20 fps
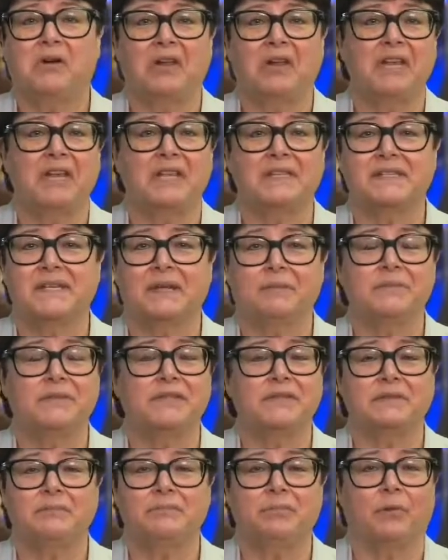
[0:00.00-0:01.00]
be gone at
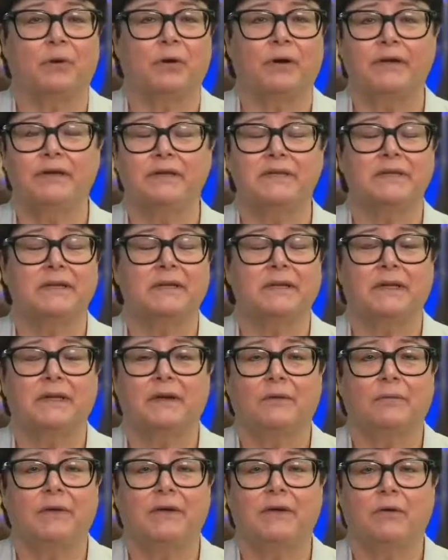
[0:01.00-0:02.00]
some point
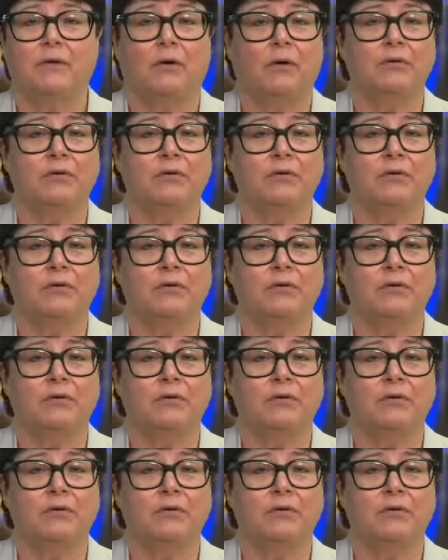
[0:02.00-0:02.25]
when